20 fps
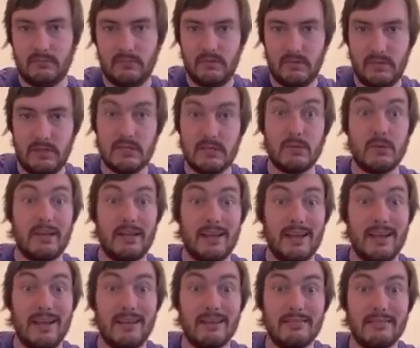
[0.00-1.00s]
this one
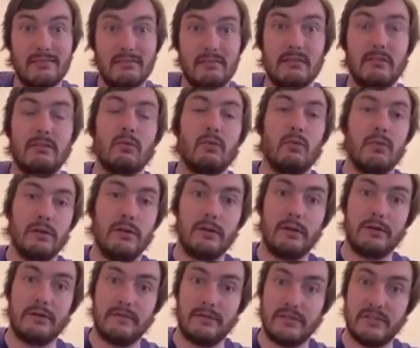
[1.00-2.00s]
again, real
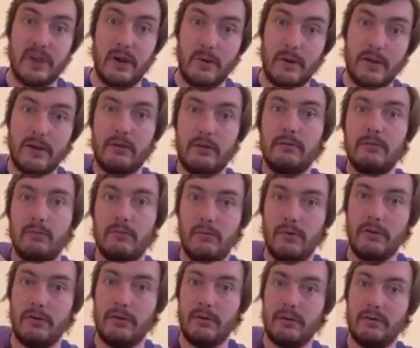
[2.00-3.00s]
good for towing,
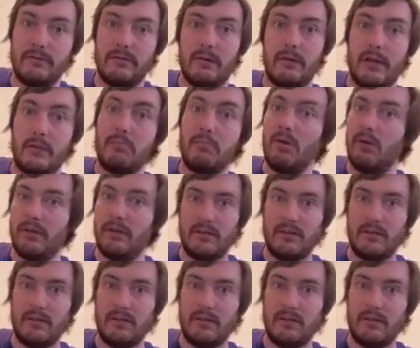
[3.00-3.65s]
real good for like pulling